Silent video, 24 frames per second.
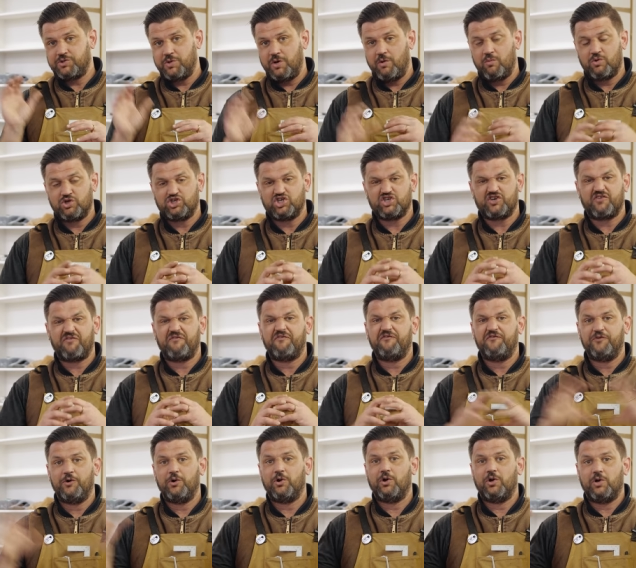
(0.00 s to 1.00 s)
to it were just
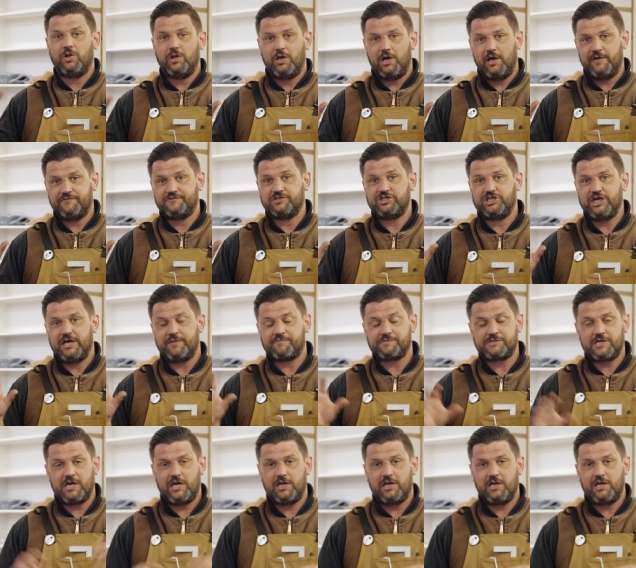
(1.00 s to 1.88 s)
full of chips.